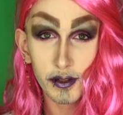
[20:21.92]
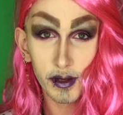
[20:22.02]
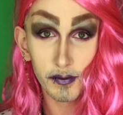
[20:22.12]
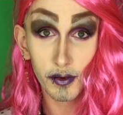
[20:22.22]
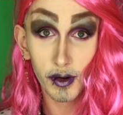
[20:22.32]
So
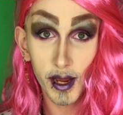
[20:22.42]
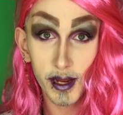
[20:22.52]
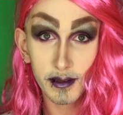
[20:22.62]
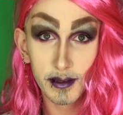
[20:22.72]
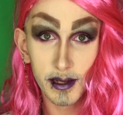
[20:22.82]
if you
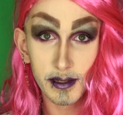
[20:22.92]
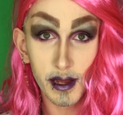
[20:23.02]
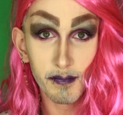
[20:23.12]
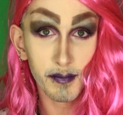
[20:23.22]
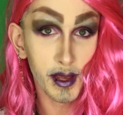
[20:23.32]
like this
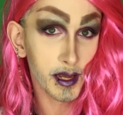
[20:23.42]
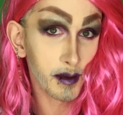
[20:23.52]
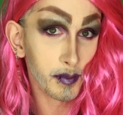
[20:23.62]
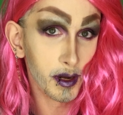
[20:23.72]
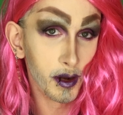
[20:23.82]

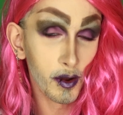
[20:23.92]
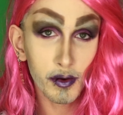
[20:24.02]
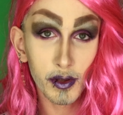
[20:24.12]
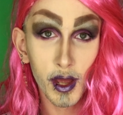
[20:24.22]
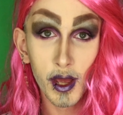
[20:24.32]
makeup
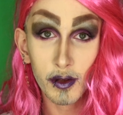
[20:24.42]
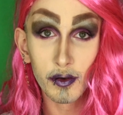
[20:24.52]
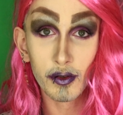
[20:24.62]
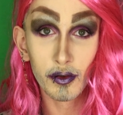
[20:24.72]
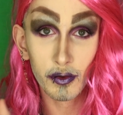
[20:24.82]
look,
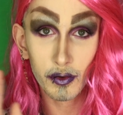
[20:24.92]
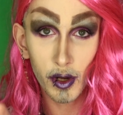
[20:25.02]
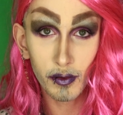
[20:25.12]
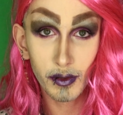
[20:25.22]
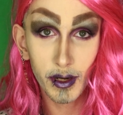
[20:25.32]
you should
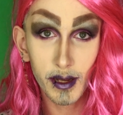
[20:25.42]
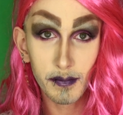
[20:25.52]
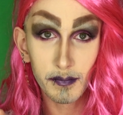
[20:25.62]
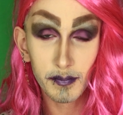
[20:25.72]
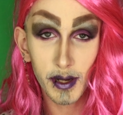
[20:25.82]

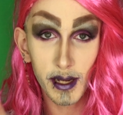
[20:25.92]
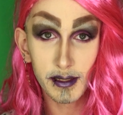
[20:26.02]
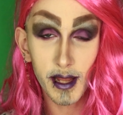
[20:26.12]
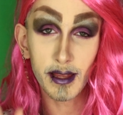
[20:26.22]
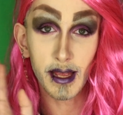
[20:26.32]
totally
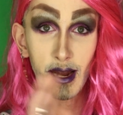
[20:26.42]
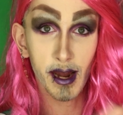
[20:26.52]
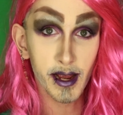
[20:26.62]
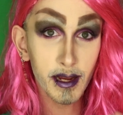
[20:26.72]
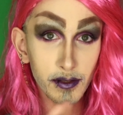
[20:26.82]
press that
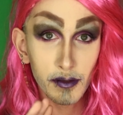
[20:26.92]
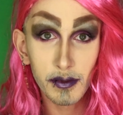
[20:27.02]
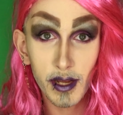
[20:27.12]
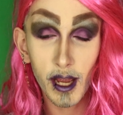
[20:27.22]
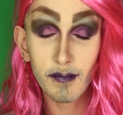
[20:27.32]
like,
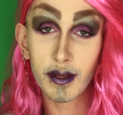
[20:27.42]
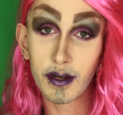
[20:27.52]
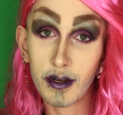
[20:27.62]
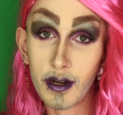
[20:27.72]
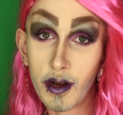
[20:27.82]
subscribe
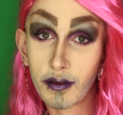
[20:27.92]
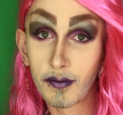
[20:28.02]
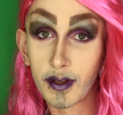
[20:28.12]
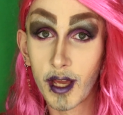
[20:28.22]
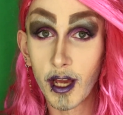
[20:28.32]
and
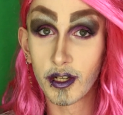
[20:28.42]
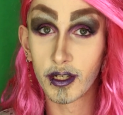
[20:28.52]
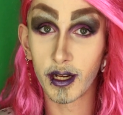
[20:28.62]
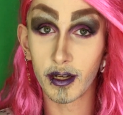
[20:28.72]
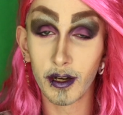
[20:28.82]

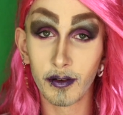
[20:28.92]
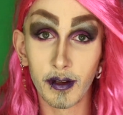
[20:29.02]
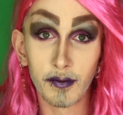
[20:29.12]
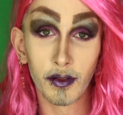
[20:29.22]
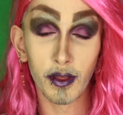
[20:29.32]
notification icon
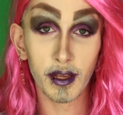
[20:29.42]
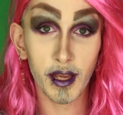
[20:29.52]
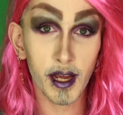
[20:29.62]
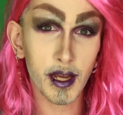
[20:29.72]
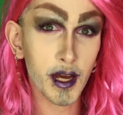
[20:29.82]
if you
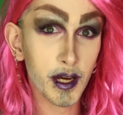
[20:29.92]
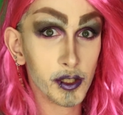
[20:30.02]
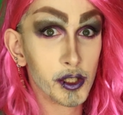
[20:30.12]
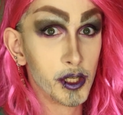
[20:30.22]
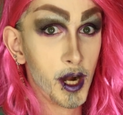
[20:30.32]
think I
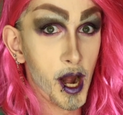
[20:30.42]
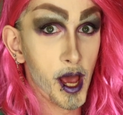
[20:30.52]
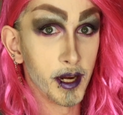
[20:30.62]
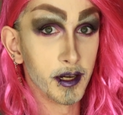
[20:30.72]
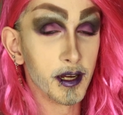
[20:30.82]

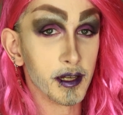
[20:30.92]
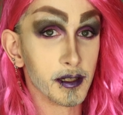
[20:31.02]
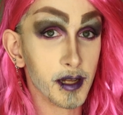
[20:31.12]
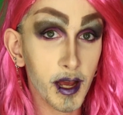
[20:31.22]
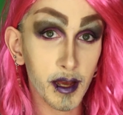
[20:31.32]
slayed
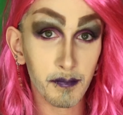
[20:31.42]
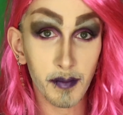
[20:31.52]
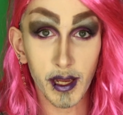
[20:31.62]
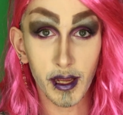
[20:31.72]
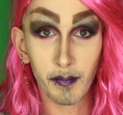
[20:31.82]
this
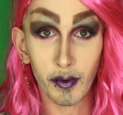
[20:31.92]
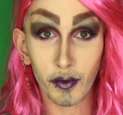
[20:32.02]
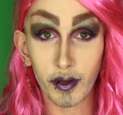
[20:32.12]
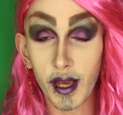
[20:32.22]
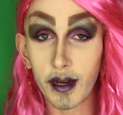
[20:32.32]
makeup
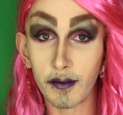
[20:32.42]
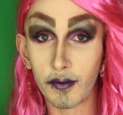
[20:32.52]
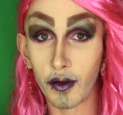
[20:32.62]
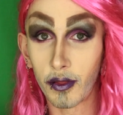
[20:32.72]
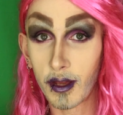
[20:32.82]
look, and
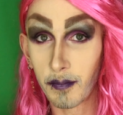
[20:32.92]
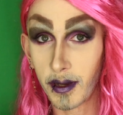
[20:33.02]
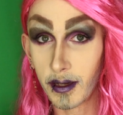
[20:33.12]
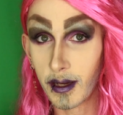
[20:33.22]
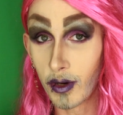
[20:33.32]
if you think
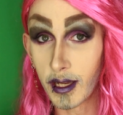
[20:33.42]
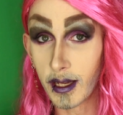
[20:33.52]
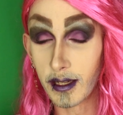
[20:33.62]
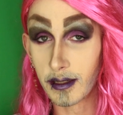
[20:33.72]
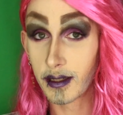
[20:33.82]
my wig
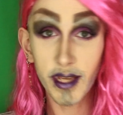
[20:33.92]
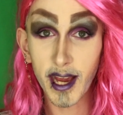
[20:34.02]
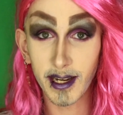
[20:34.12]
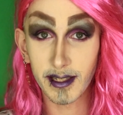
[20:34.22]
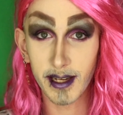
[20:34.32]
is
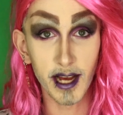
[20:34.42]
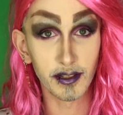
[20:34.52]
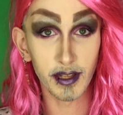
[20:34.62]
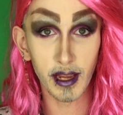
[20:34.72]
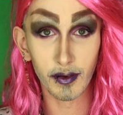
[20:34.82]
kinda
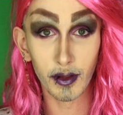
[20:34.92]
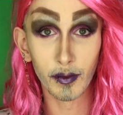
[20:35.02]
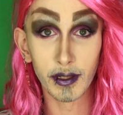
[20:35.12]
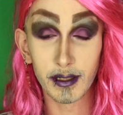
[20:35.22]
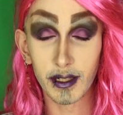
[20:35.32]
snatched even
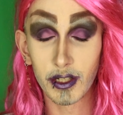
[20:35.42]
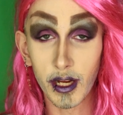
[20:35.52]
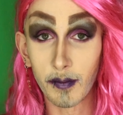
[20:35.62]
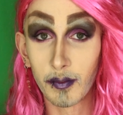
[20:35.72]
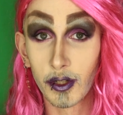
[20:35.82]
though it's a
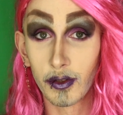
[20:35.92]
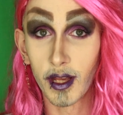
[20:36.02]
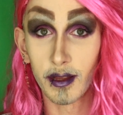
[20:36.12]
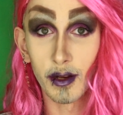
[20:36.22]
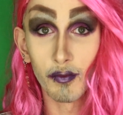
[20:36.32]
cheap
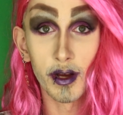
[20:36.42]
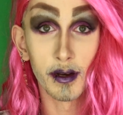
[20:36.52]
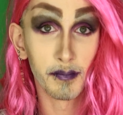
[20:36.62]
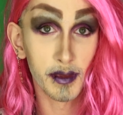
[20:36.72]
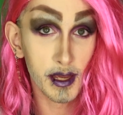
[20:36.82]
synthetic one.
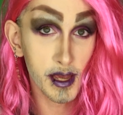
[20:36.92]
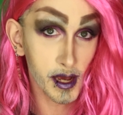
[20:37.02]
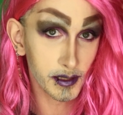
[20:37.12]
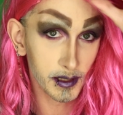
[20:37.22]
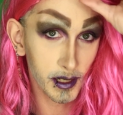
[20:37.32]

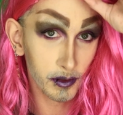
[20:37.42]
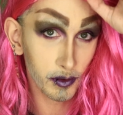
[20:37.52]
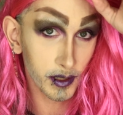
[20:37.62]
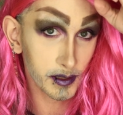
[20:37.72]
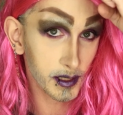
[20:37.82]
Yes indeed,
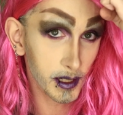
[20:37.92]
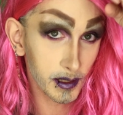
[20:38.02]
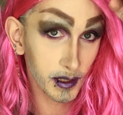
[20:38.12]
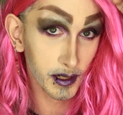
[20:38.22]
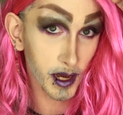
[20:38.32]
you can see
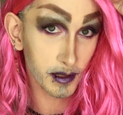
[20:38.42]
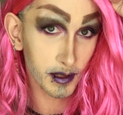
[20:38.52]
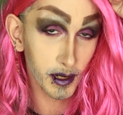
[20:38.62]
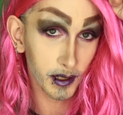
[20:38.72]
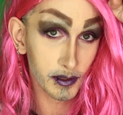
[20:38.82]
it right
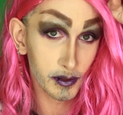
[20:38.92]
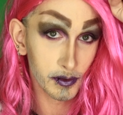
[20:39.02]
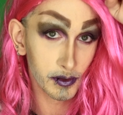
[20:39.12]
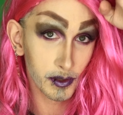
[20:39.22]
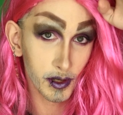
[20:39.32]
here, it's
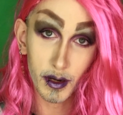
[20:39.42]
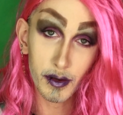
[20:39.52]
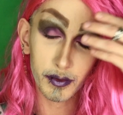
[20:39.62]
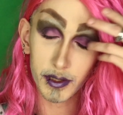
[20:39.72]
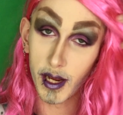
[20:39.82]
just
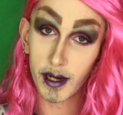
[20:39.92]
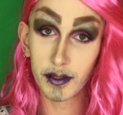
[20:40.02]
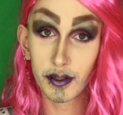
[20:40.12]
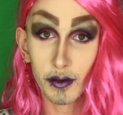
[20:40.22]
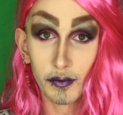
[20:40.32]
loose hair
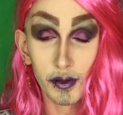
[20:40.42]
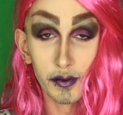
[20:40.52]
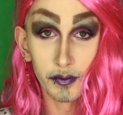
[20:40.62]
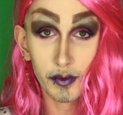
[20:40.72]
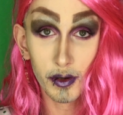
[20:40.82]
sewn
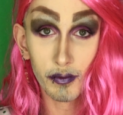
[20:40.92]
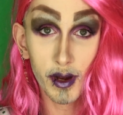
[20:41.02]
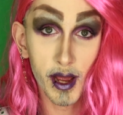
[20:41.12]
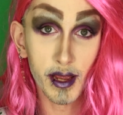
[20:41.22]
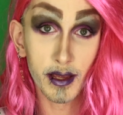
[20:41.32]

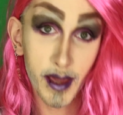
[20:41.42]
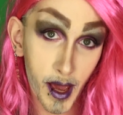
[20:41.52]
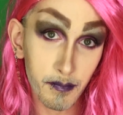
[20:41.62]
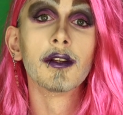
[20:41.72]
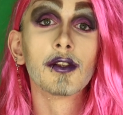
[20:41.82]
onto a
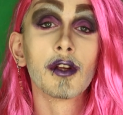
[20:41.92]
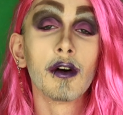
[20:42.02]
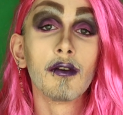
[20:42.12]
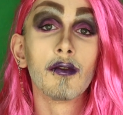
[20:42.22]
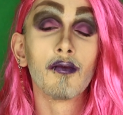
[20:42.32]
cap.
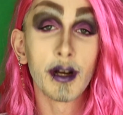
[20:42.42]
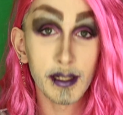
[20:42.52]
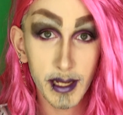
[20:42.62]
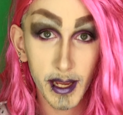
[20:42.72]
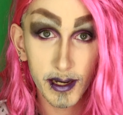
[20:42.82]
So
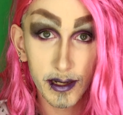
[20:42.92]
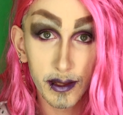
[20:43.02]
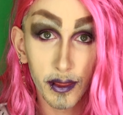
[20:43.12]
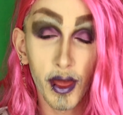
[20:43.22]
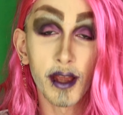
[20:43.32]
once again,
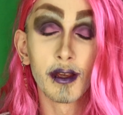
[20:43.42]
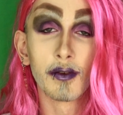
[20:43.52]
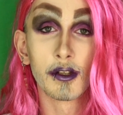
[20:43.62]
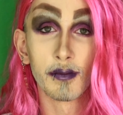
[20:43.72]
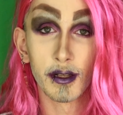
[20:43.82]
thank
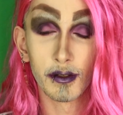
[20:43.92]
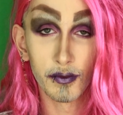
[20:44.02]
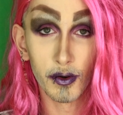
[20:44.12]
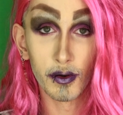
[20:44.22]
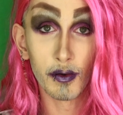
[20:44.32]
you so much
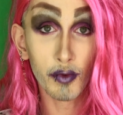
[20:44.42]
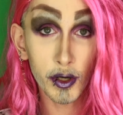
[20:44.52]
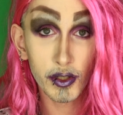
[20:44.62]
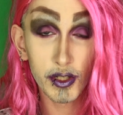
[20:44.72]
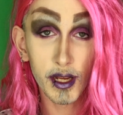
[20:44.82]
for
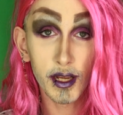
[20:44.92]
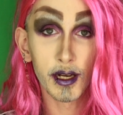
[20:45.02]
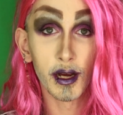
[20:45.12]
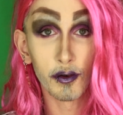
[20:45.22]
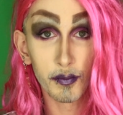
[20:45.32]
watching,
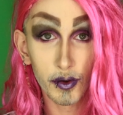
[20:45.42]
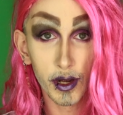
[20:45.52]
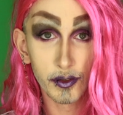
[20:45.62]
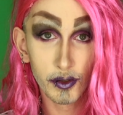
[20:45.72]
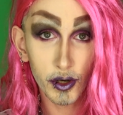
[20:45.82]
and I hope you
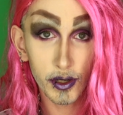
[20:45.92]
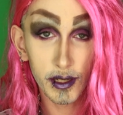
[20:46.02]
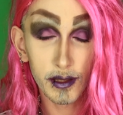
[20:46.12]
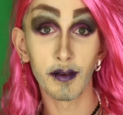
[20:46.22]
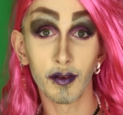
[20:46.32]
enjoyed
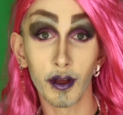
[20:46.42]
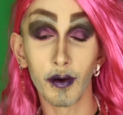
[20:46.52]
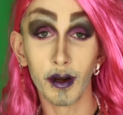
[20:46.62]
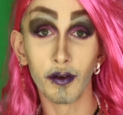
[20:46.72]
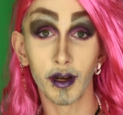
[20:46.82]
it, even
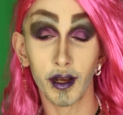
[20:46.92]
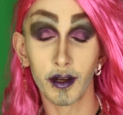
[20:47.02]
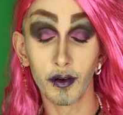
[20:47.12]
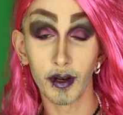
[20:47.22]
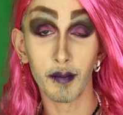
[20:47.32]
though I look like
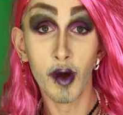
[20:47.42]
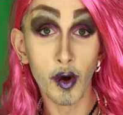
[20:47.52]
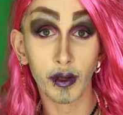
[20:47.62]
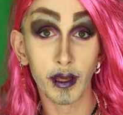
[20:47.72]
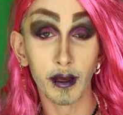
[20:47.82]
a goddamn
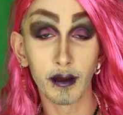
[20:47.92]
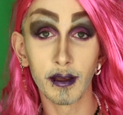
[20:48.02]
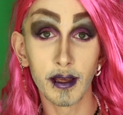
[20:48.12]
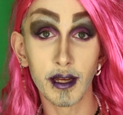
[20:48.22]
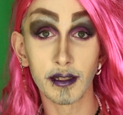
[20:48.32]
hooker.
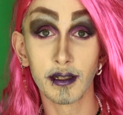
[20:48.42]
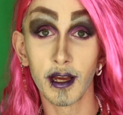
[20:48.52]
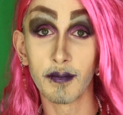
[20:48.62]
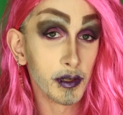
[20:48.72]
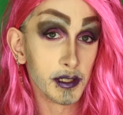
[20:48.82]
Yes
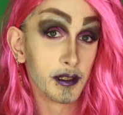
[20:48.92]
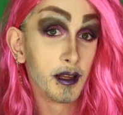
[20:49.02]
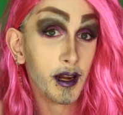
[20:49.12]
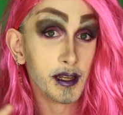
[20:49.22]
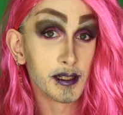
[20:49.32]
indeed, which
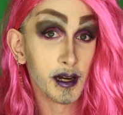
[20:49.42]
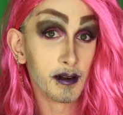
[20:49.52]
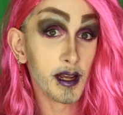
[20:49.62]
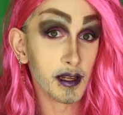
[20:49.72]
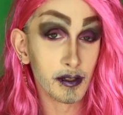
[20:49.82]
Thiddiliza
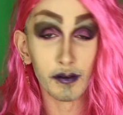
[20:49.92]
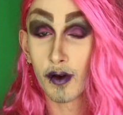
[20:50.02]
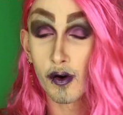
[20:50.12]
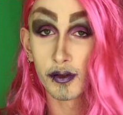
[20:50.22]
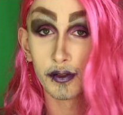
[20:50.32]
is of
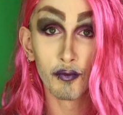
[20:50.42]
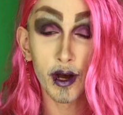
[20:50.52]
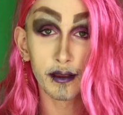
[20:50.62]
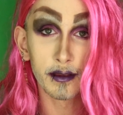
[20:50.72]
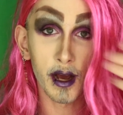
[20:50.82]
course.
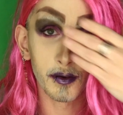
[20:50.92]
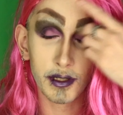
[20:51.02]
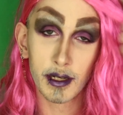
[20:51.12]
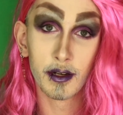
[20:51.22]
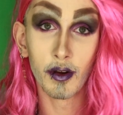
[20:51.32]

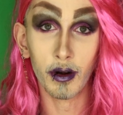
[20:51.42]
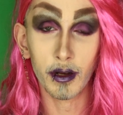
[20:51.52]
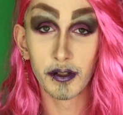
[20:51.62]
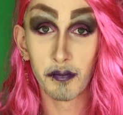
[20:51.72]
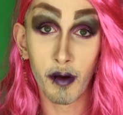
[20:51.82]

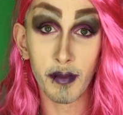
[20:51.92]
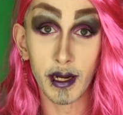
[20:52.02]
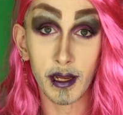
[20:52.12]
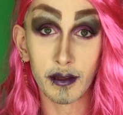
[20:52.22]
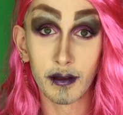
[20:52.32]
$1,000 per
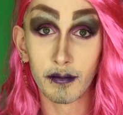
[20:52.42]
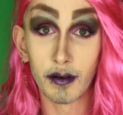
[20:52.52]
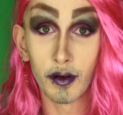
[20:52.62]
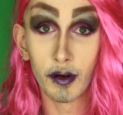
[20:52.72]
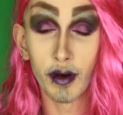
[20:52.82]
minute,
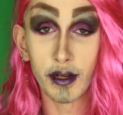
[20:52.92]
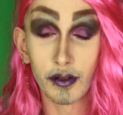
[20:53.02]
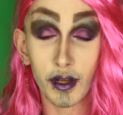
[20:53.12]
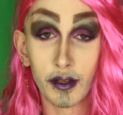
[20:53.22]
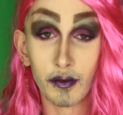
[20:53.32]

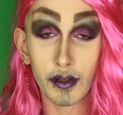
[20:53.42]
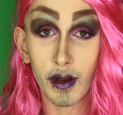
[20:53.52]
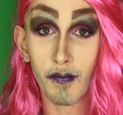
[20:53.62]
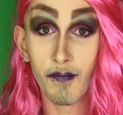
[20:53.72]
otherwise you can just go.